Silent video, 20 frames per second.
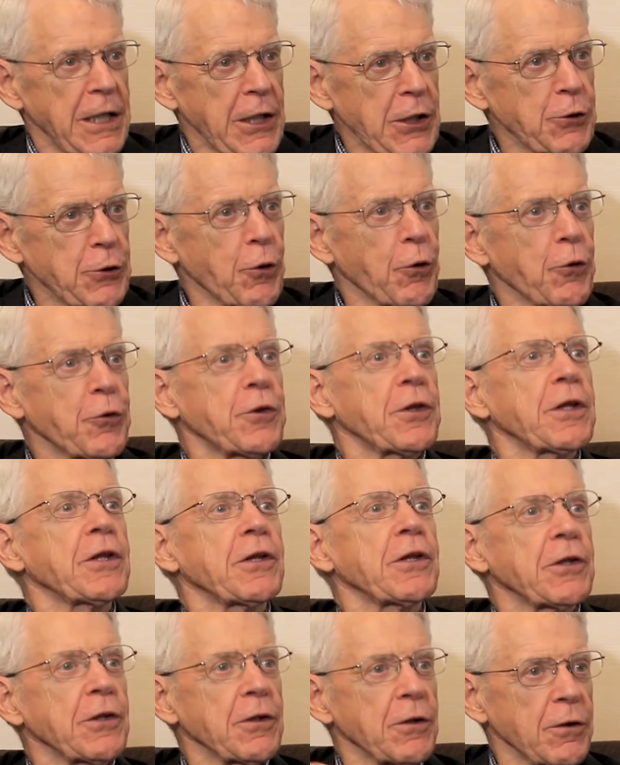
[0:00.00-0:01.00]

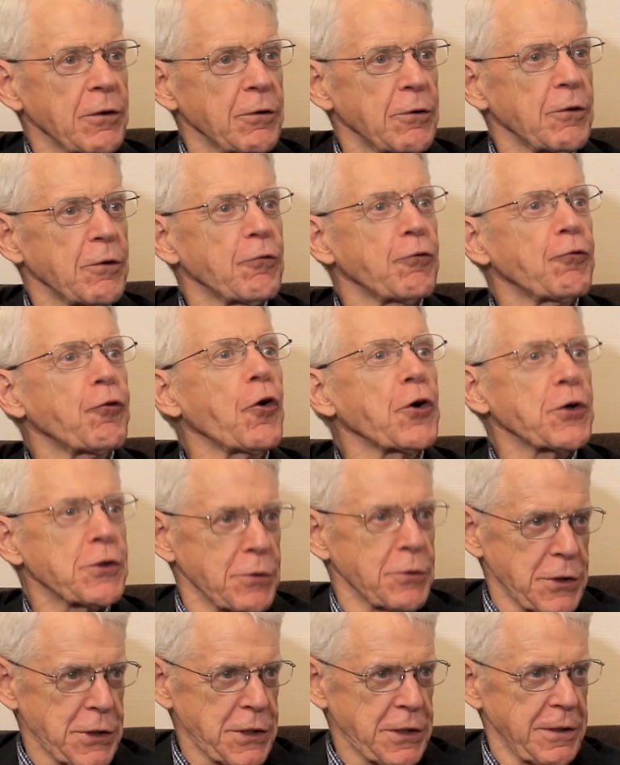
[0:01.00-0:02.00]
endothelial
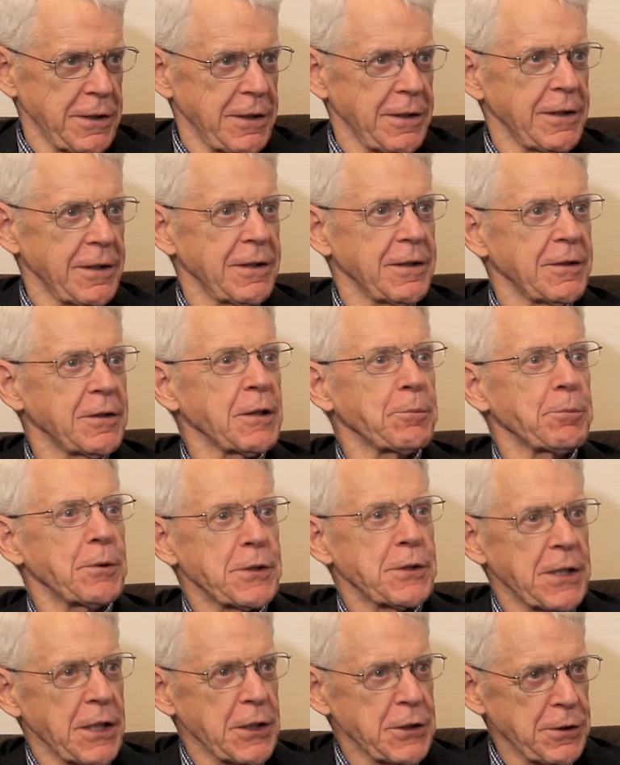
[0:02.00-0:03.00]
fortress that
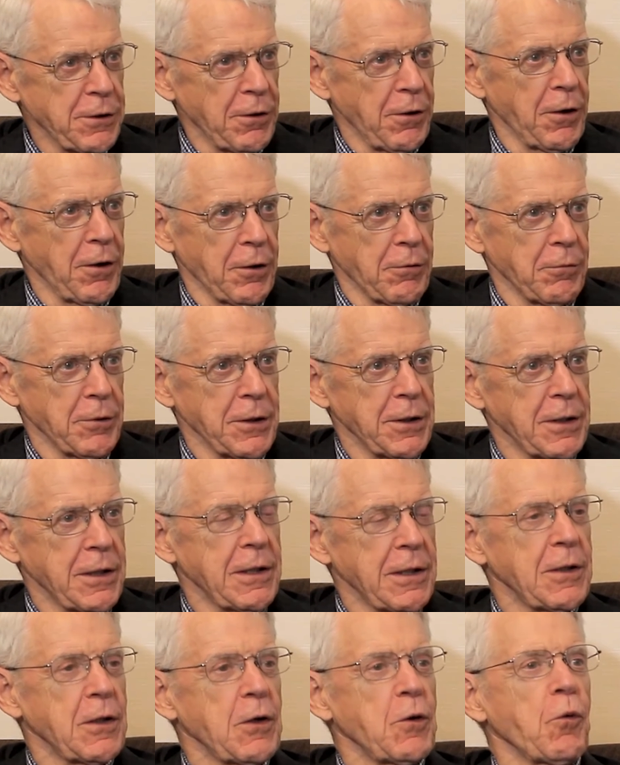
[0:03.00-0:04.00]
protects our artery.
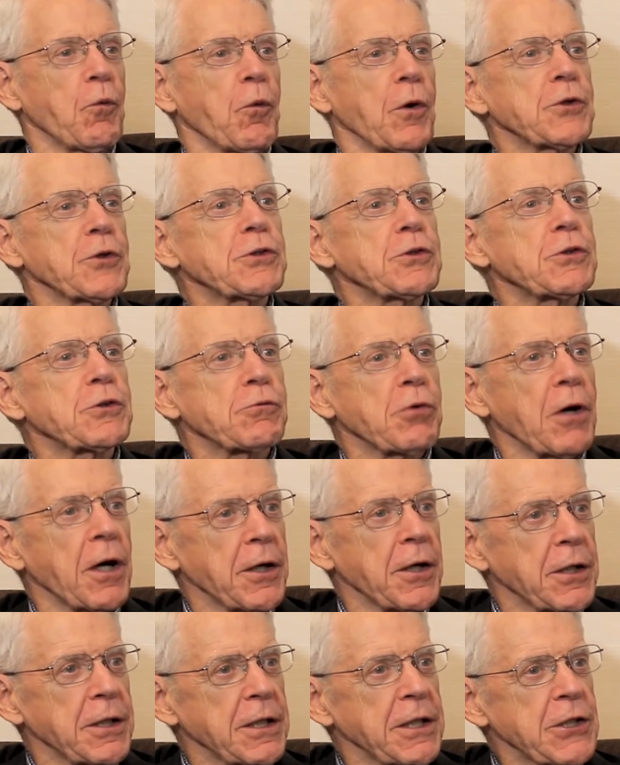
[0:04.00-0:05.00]
Once you
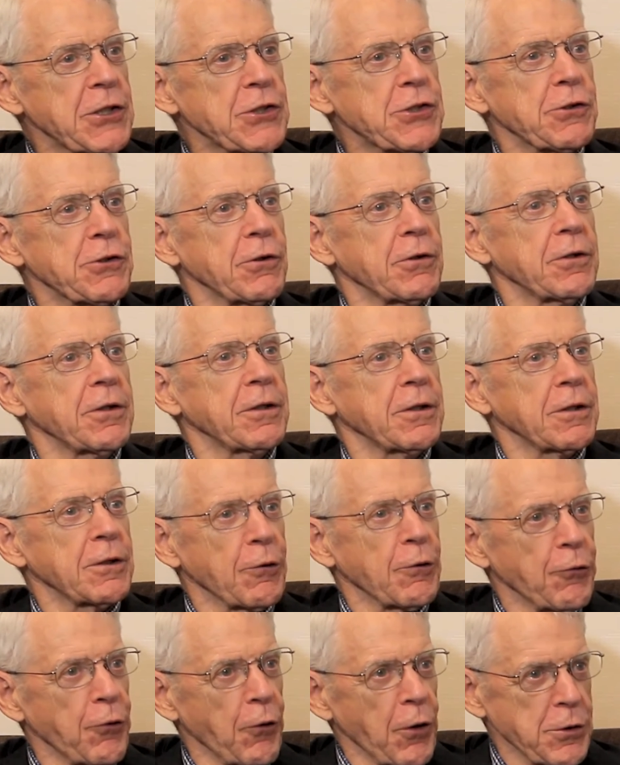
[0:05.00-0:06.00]
try to injure
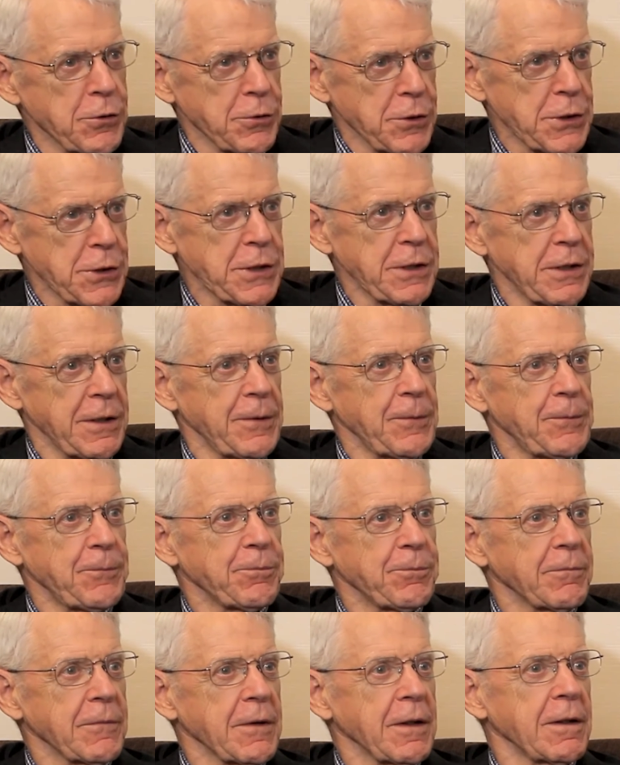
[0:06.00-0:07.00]
the fortress,
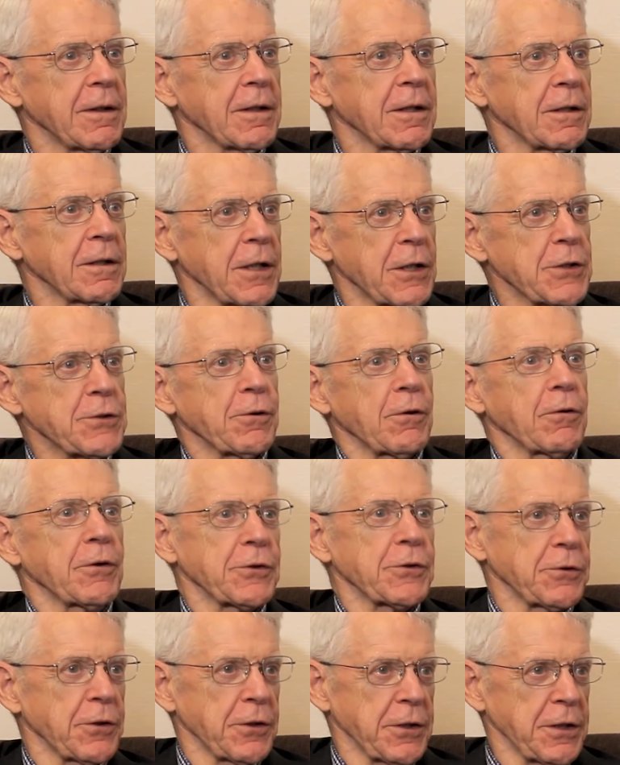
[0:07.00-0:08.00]

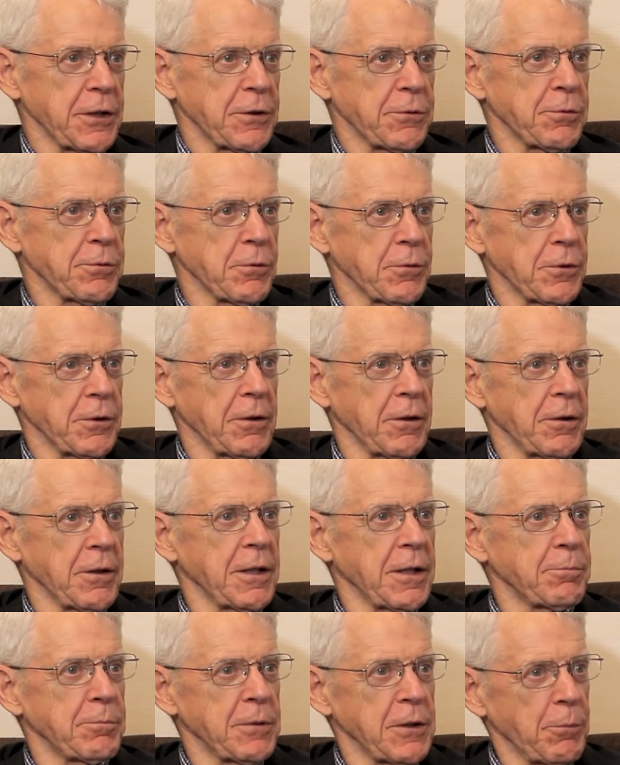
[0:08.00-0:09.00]
cholesterol is going to get through there
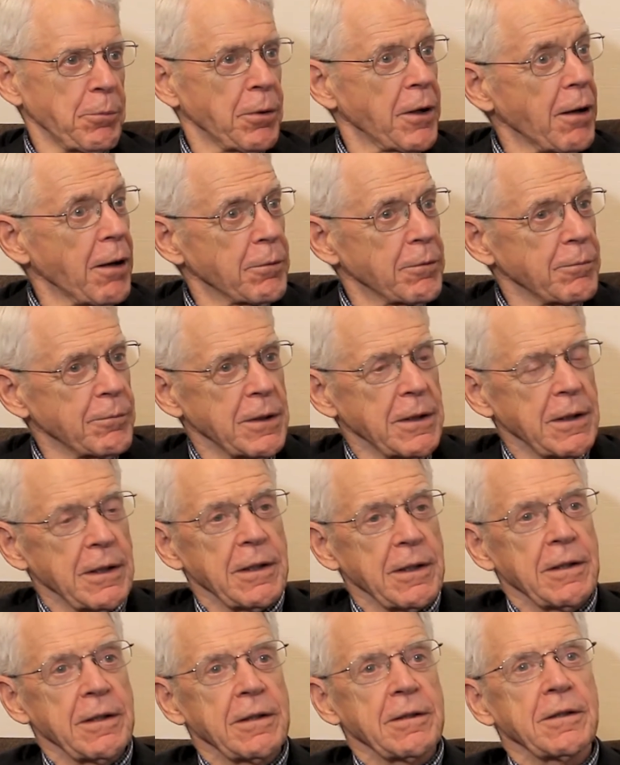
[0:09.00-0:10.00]
and be a problem.
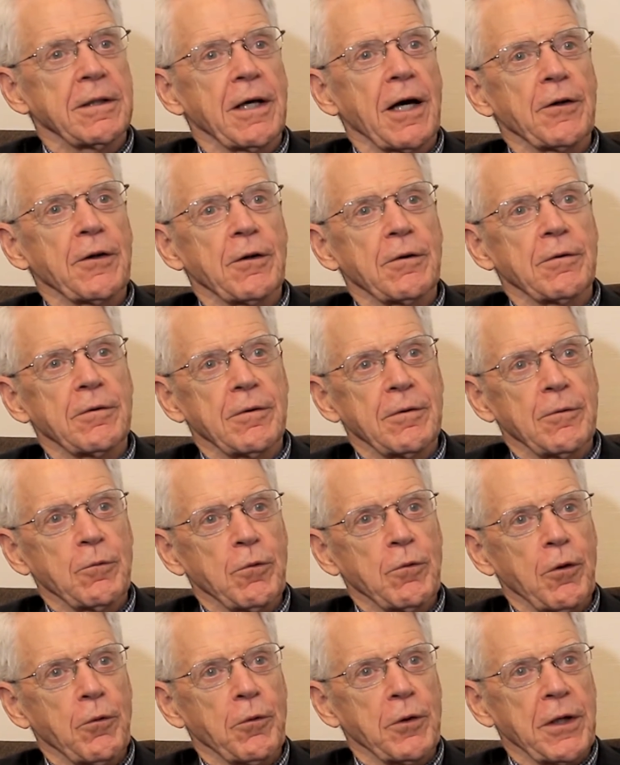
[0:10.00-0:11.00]
Now,
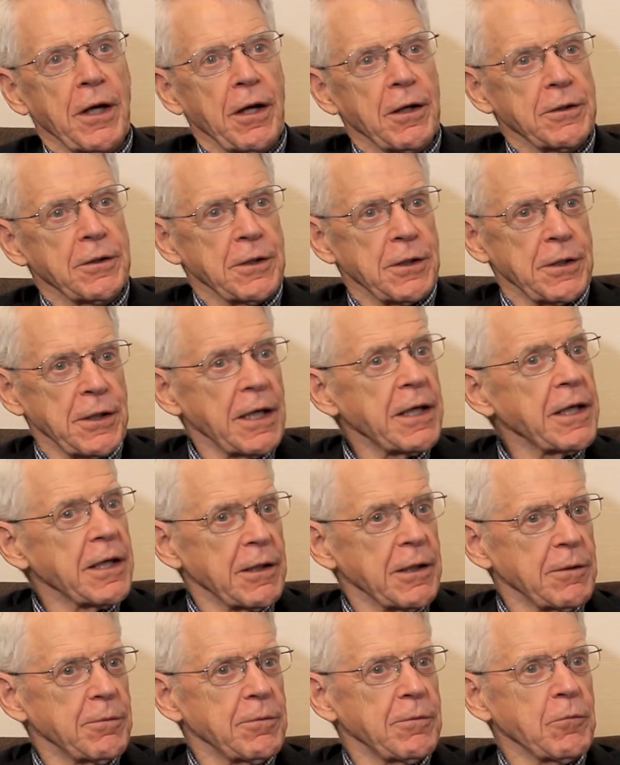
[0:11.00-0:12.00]
where we're at
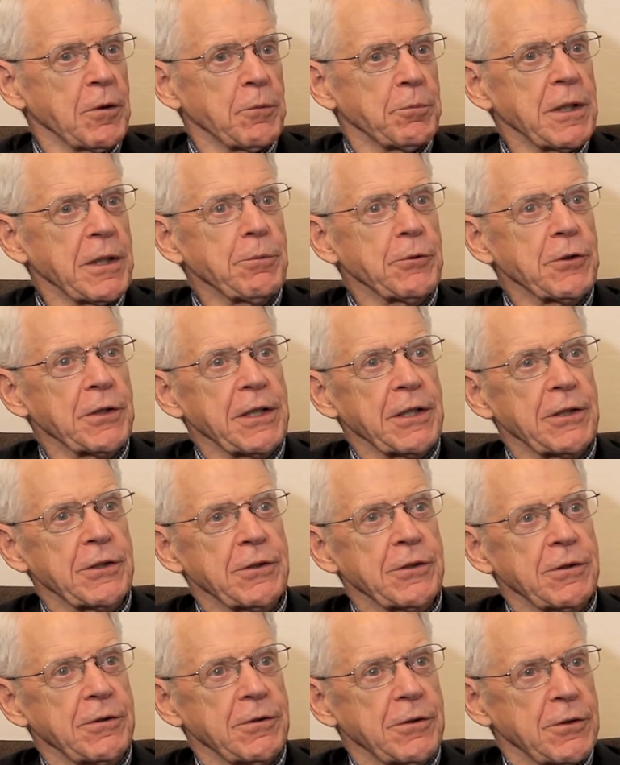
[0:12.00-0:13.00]
today, when people
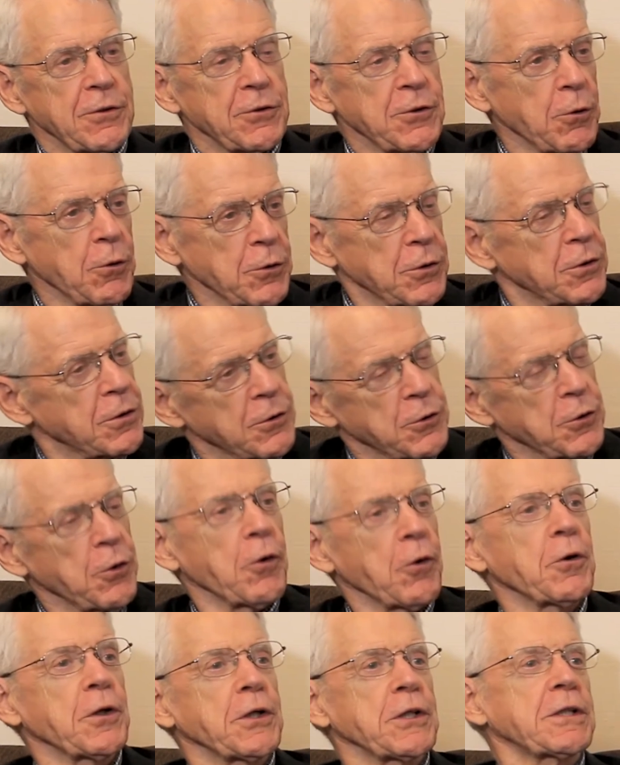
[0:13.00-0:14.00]
get so
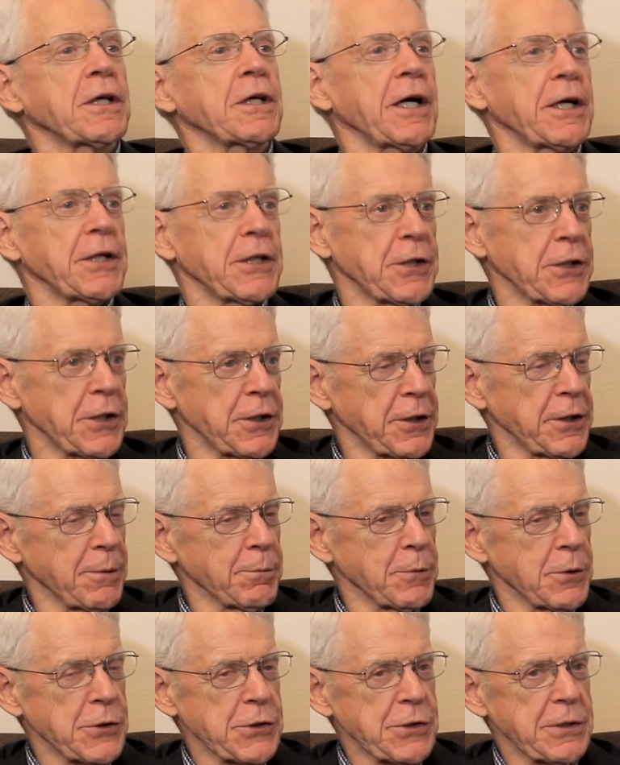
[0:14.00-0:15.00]
totally tied into
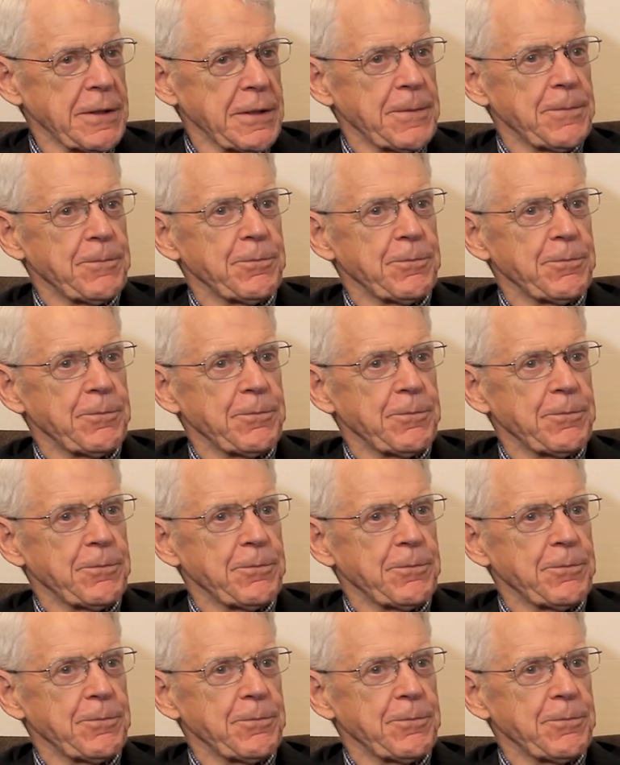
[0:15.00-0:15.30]
numbers,